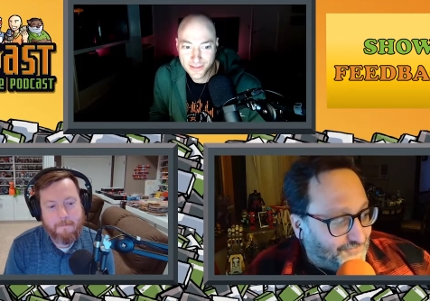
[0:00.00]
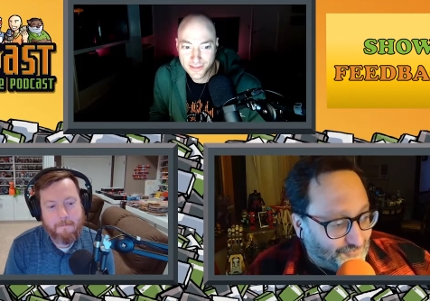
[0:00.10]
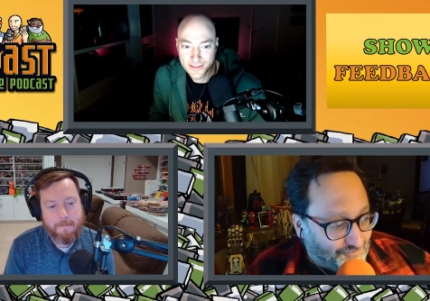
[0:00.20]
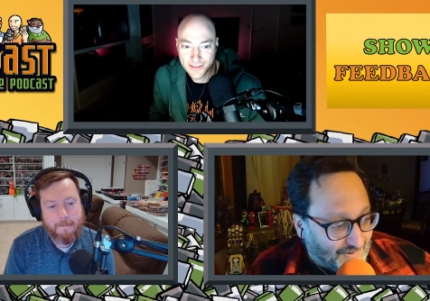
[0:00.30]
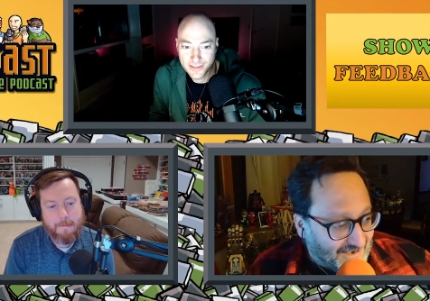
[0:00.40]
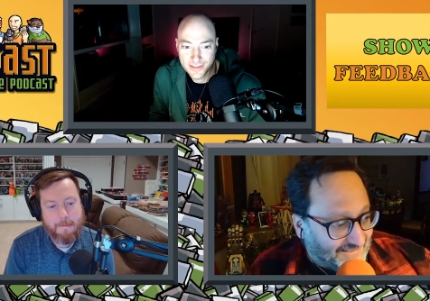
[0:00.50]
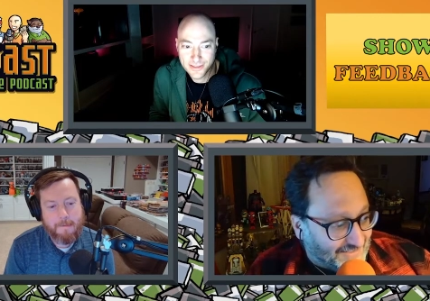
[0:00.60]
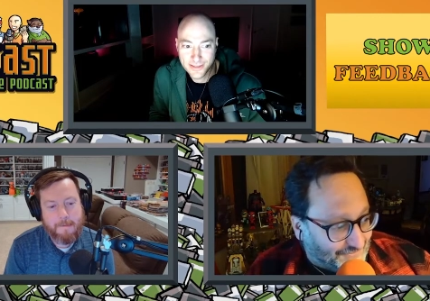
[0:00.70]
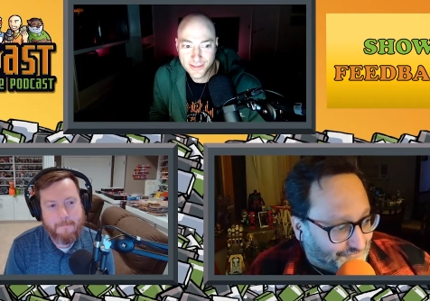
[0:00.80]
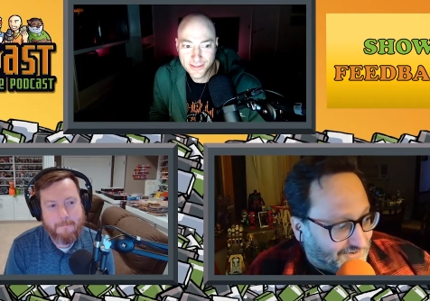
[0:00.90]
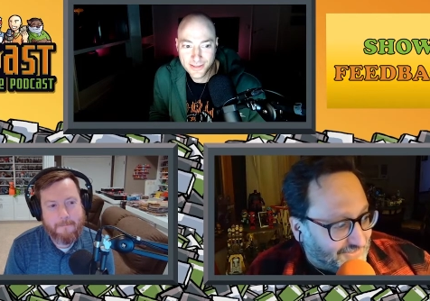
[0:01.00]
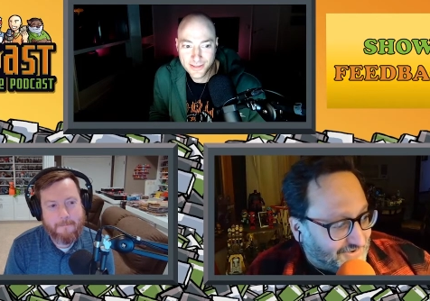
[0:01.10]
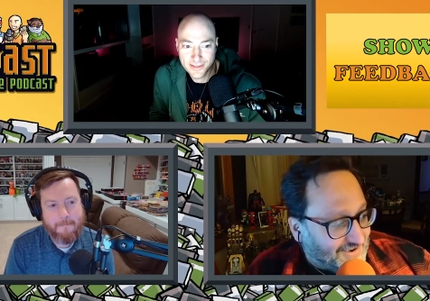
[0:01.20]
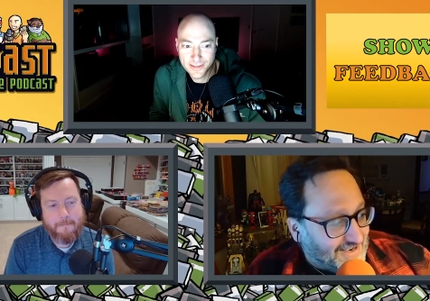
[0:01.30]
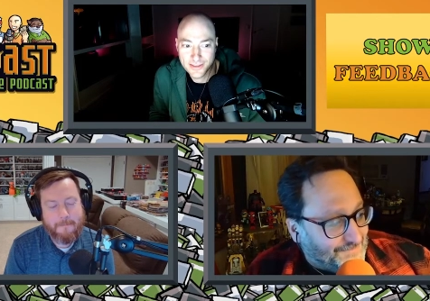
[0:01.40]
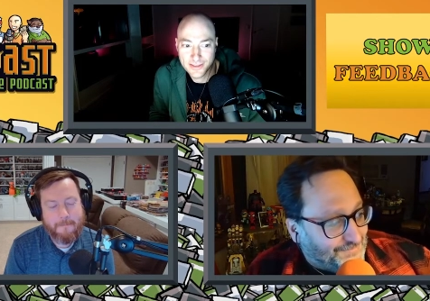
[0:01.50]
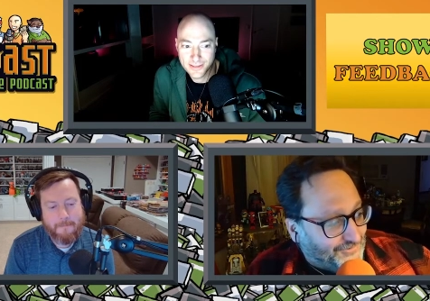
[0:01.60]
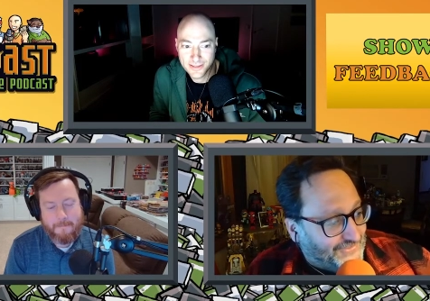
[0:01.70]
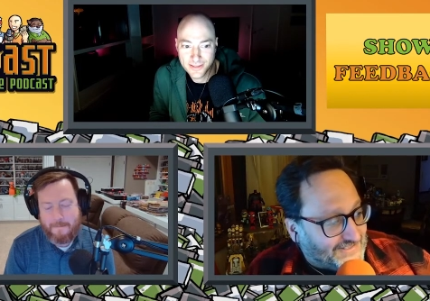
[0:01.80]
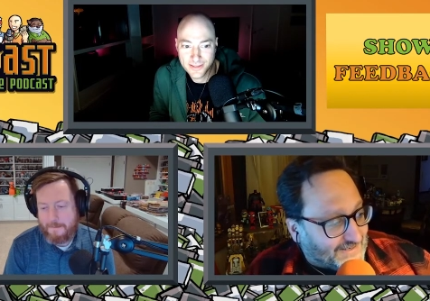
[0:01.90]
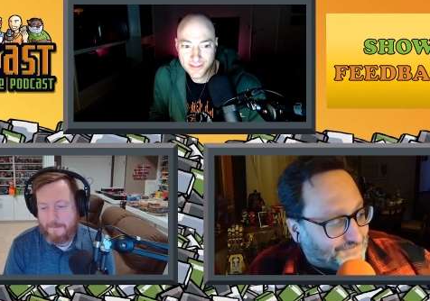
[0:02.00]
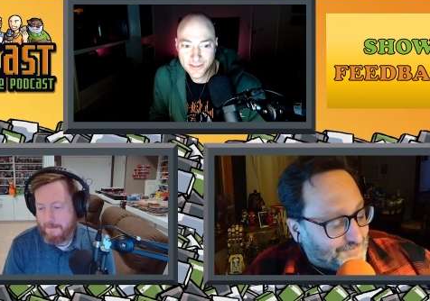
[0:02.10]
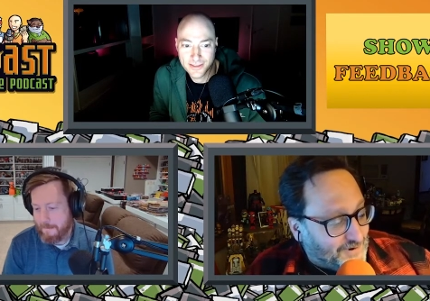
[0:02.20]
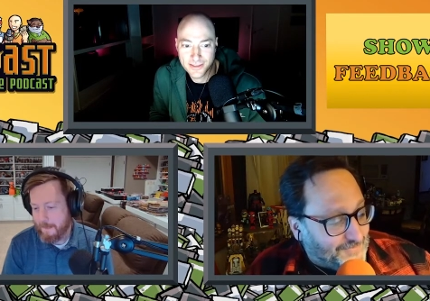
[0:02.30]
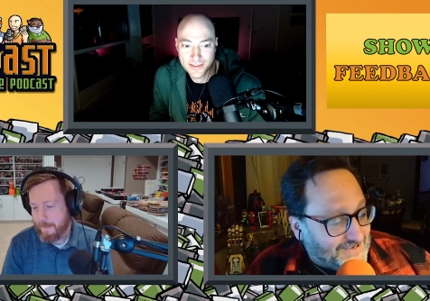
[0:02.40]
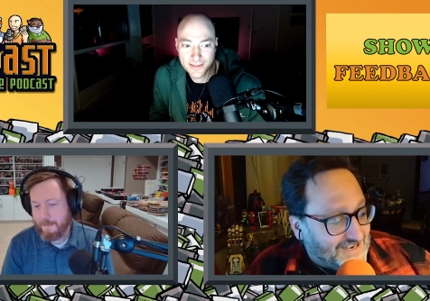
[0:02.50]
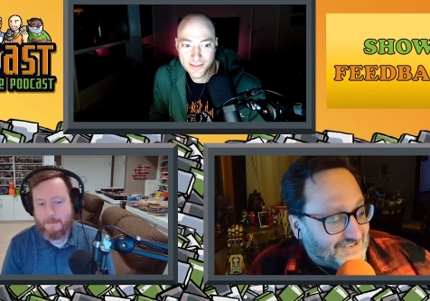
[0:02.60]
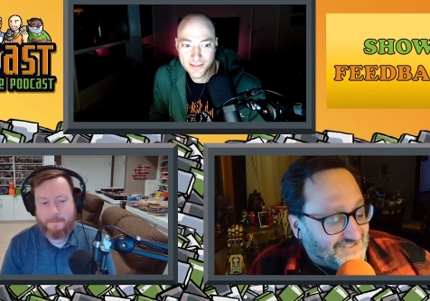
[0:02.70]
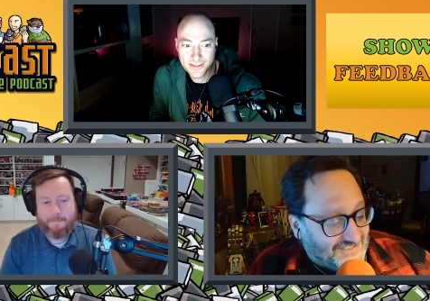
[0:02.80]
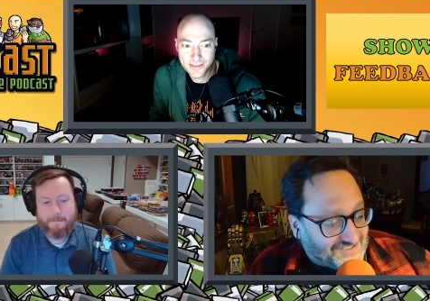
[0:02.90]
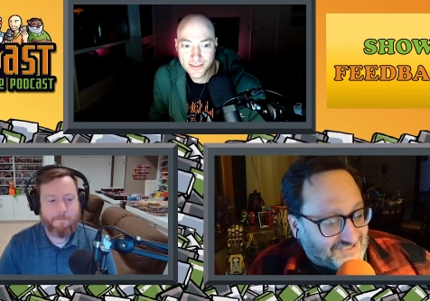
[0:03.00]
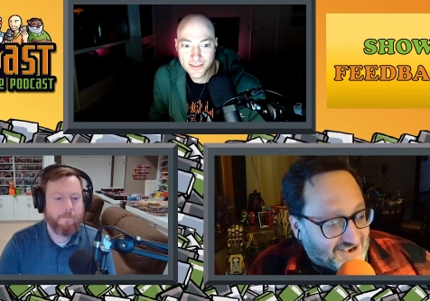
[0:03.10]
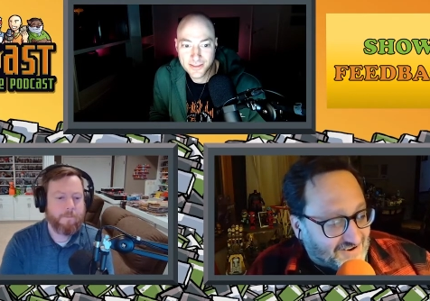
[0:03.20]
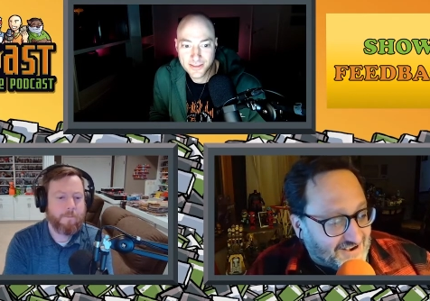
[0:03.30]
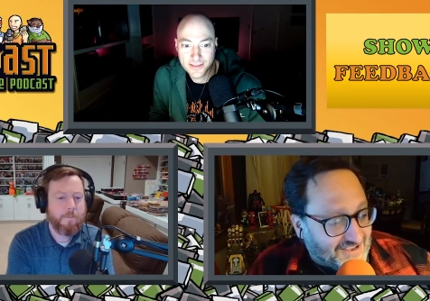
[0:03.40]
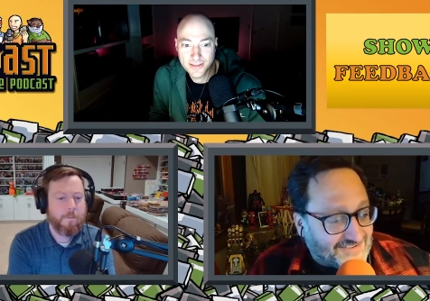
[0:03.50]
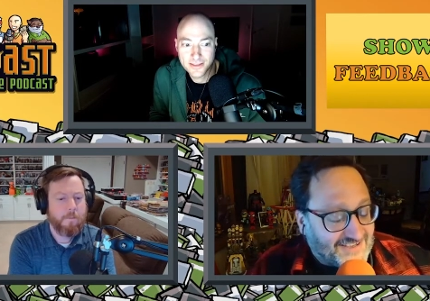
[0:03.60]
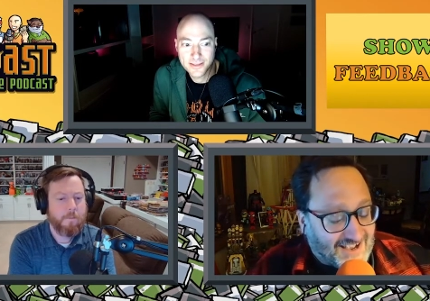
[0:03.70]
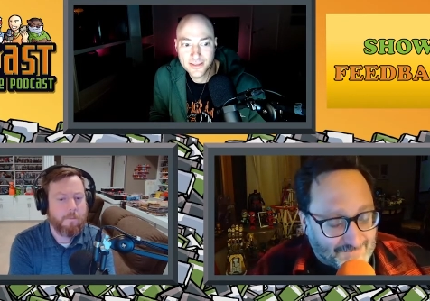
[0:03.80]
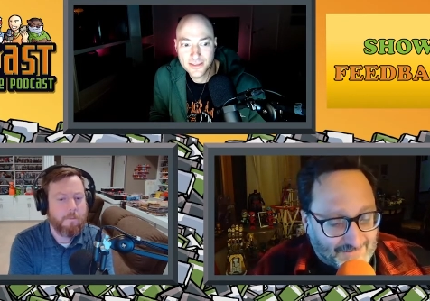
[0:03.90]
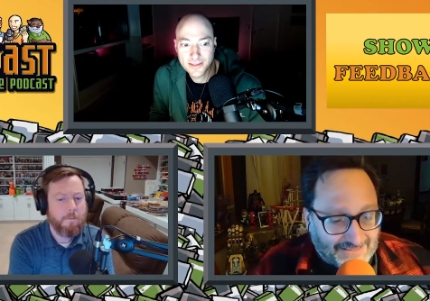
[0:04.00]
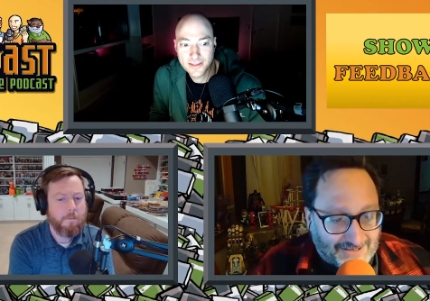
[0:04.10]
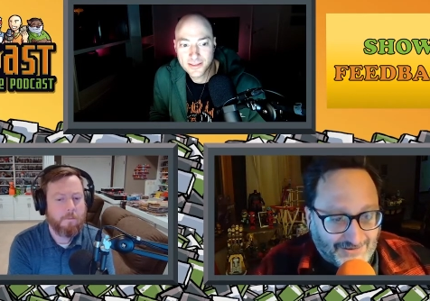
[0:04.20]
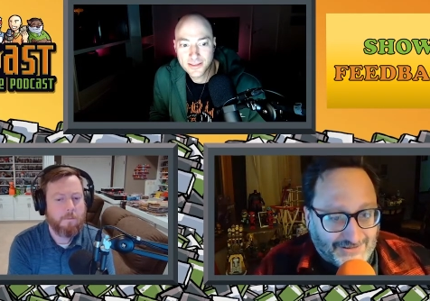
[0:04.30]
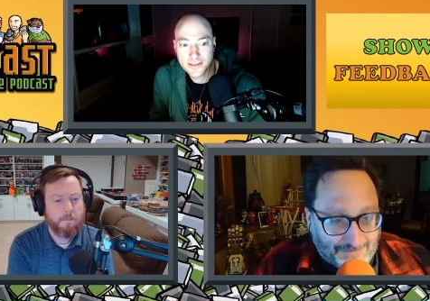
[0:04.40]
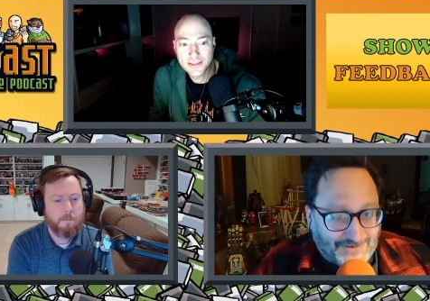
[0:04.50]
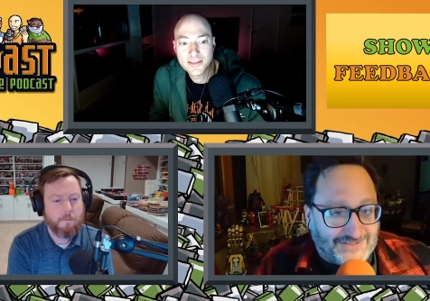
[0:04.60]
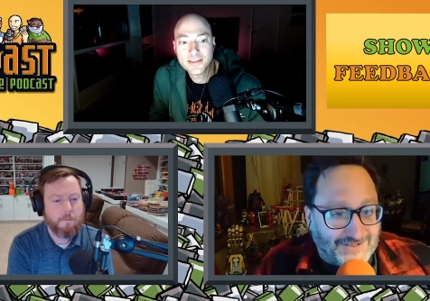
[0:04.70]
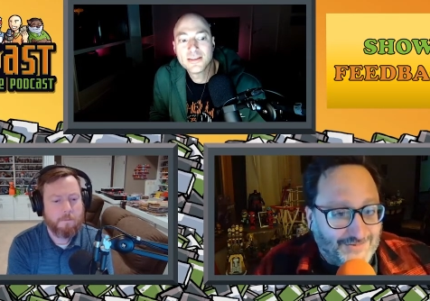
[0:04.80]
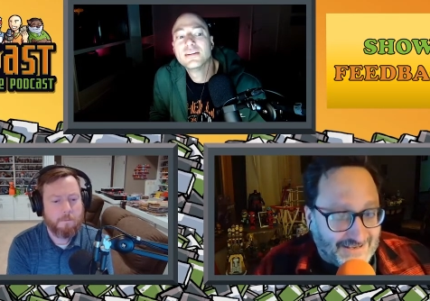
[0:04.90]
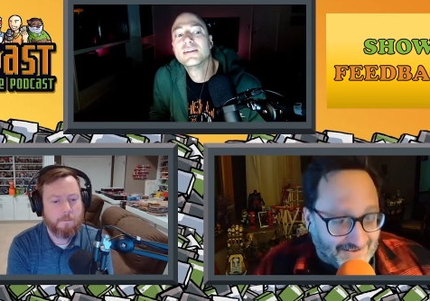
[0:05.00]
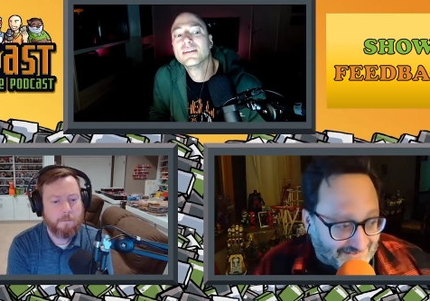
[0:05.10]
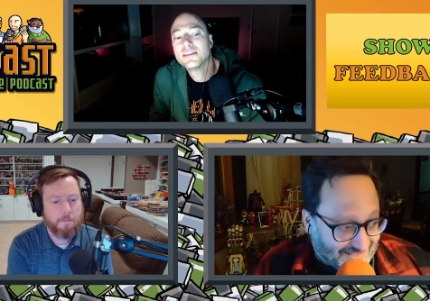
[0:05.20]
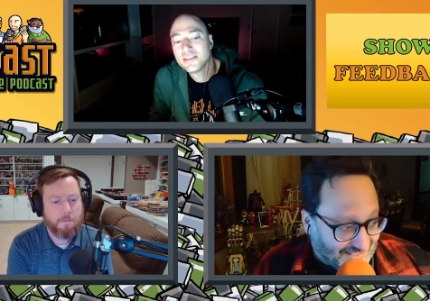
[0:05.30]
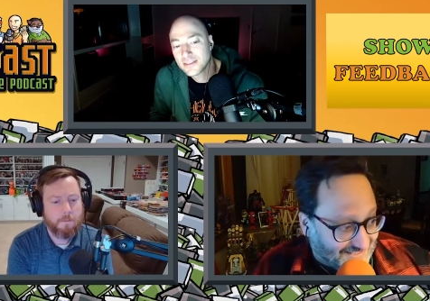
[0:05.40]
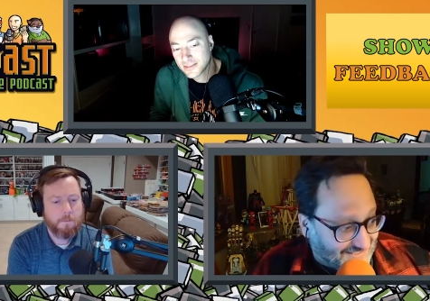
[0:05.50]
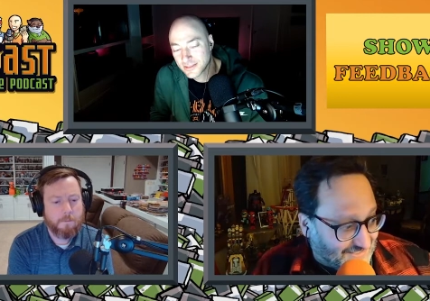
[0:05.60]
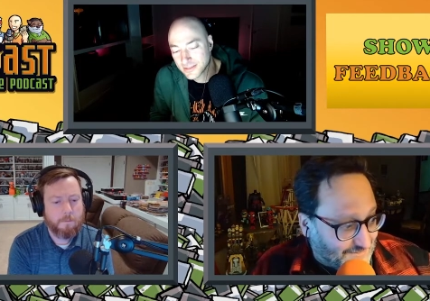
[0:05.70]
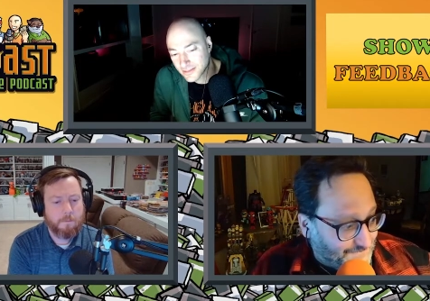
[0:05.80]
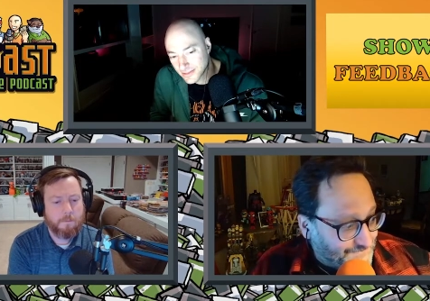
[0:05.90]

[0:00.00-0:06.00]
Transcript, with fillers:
Speaker 1: went a little further and he pulled this up from Urban Dictionary because I'm not the only person who hears this.